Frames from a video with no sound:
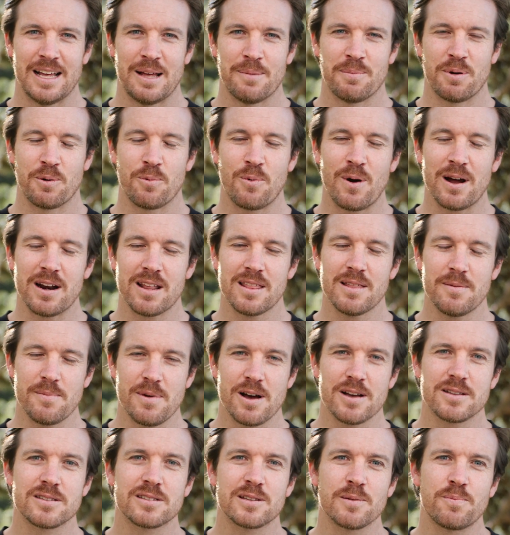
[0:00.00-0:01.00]
But one of the
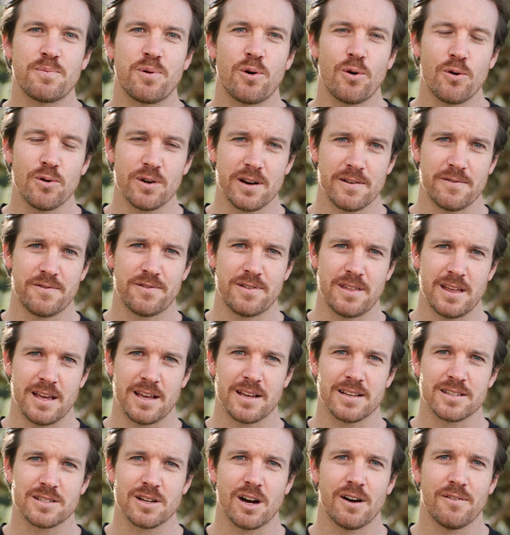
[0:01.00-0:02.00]
most supportive
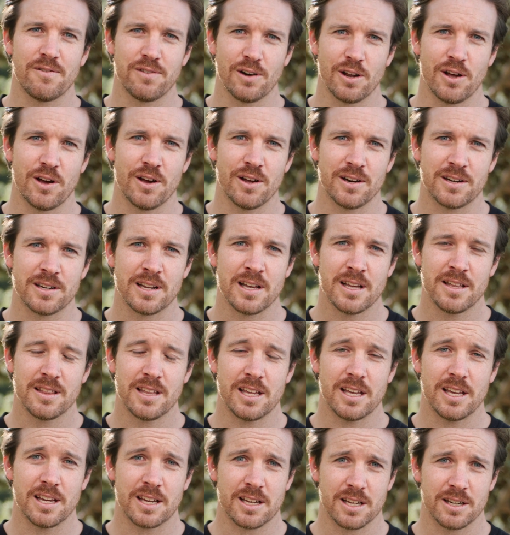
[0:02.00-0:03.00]
things I've learnt that
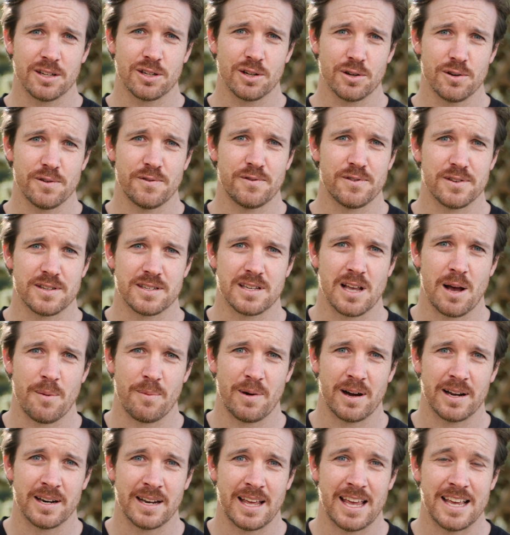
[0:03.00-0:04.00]
you can do for
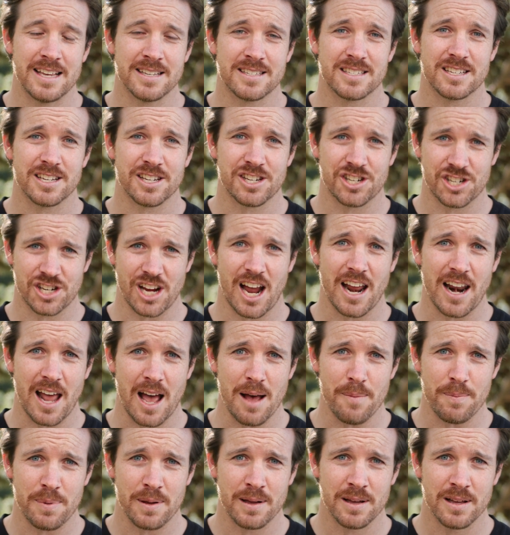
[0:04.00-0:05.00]
someone is to shut
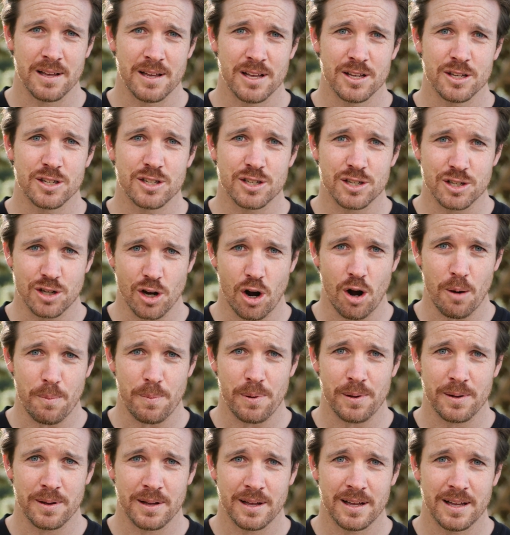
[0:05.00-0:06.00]
up, stop,
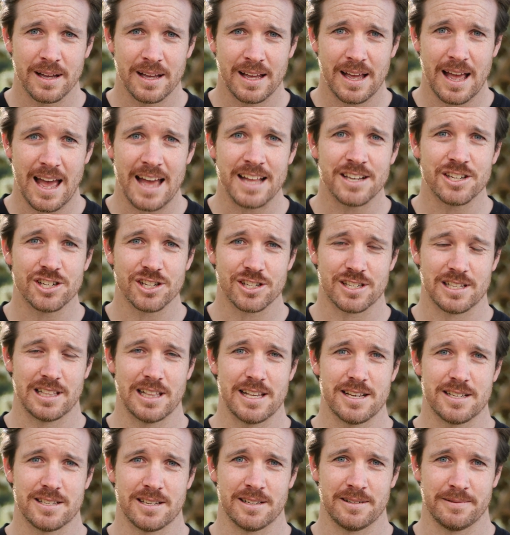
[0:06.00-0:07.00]
and just
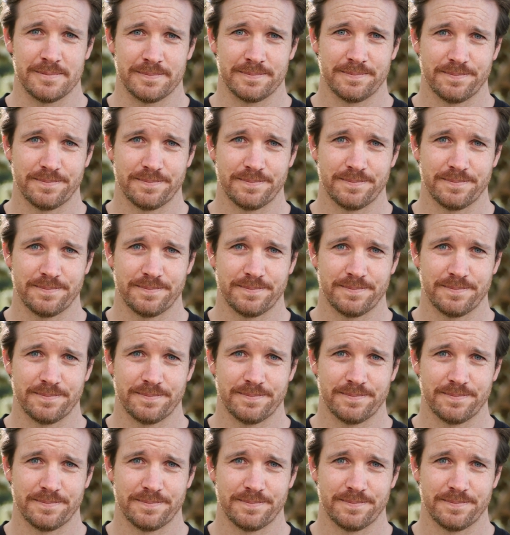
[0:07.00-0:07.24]
listen.